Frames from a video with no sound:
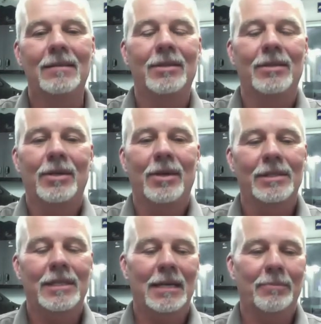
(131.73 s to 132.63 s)
So the
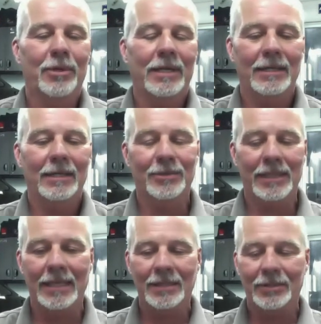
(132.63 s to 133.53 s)
car's got a pretty
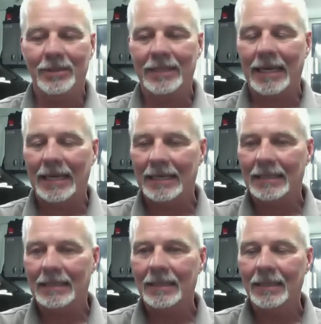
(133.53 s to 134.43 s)
interesting history, and
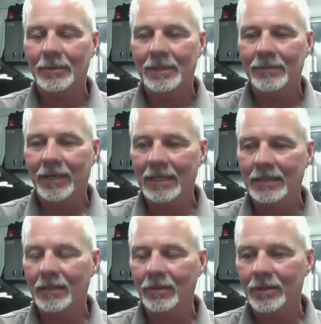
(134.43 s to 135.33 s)
he was invited
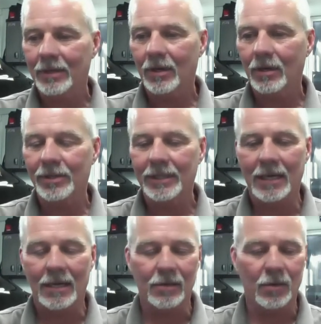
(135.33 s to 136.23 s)
to go to the Hershey
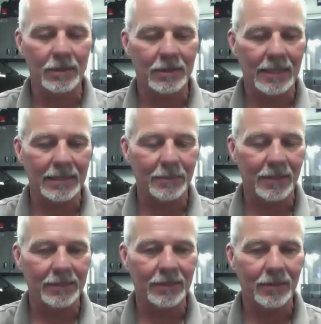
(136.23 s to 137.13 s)
Concourse next
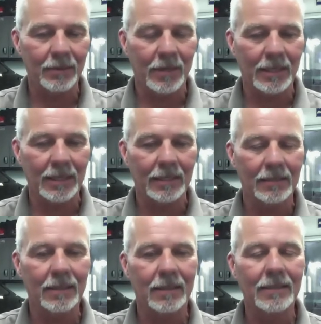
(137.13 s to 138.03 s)
month, so he wanted
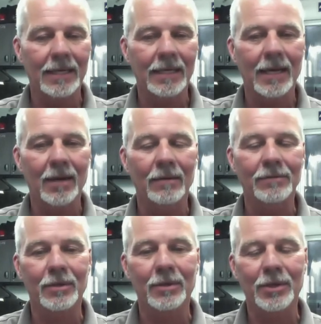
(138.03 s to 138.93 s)
it taken care of,
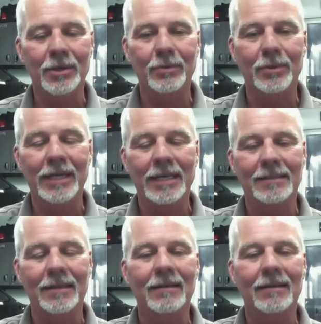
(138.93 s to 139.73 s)
so it'll look good when he gets there.